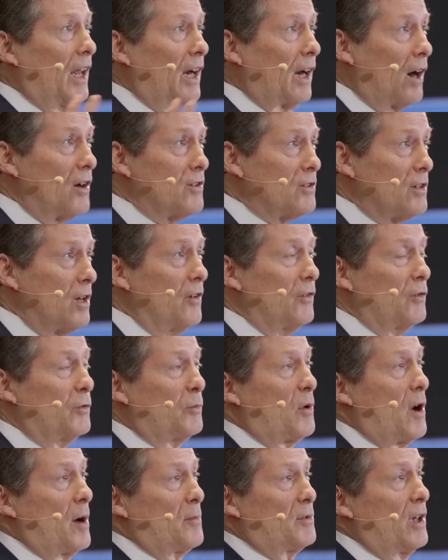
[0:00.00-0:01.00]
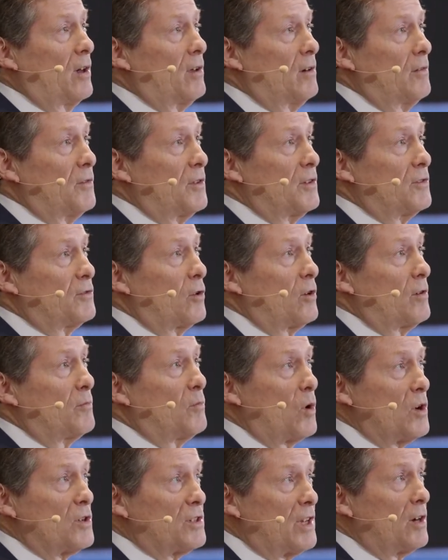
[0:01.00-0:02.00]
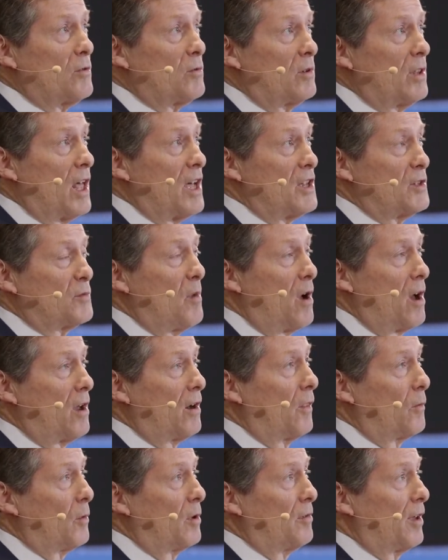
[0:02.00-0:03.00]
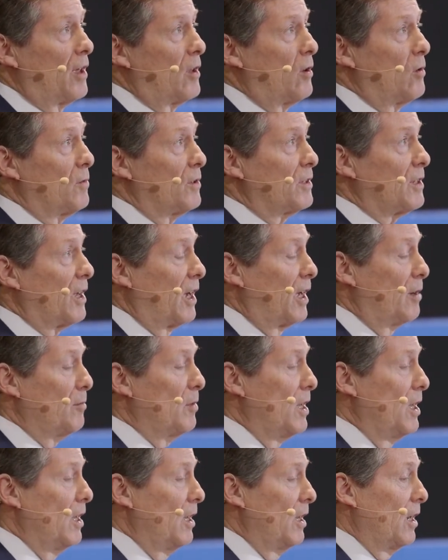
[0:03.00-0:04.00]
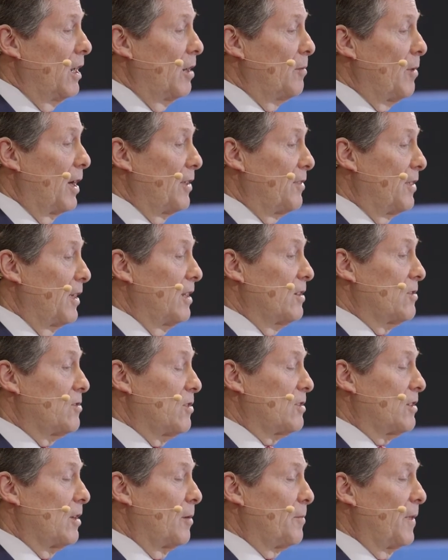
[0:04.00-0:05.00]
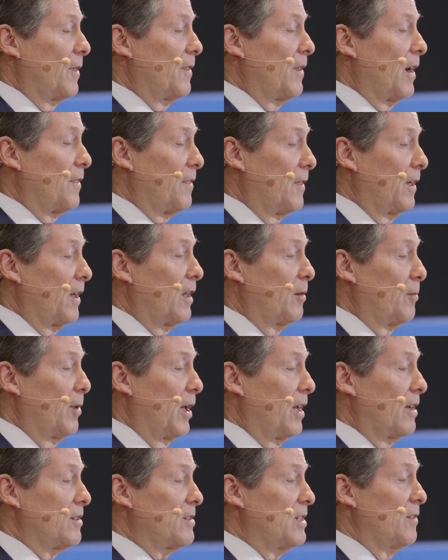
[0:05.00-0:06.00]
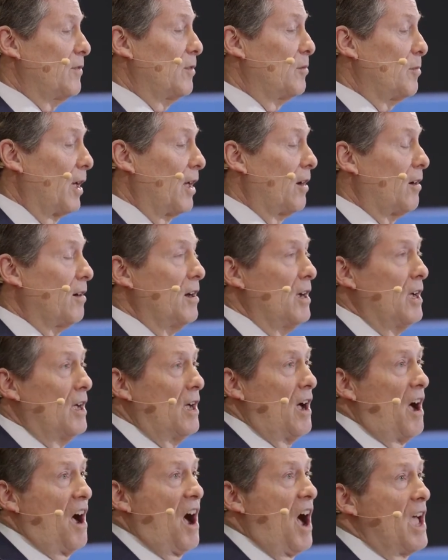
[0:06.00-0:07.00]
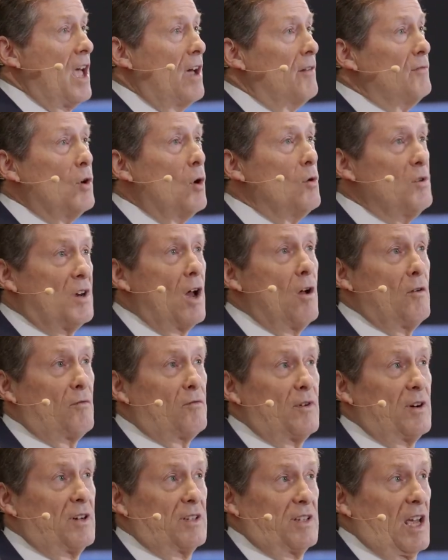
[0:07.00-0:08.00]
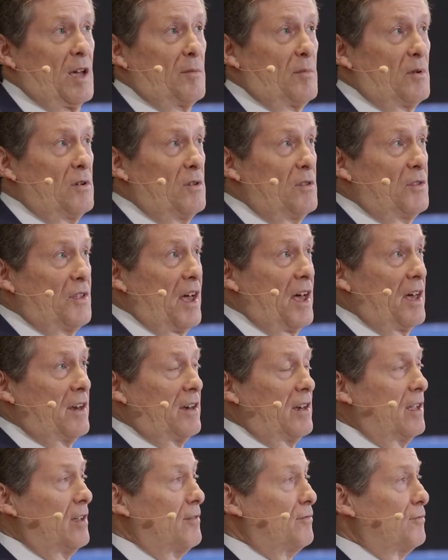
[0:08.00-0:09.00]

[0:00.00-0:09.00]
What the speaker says: getting ourselves perhaps out of the sort of more centralized model that we've had over time, I think is just something that I think can make us even better. I have no doubt, for example, that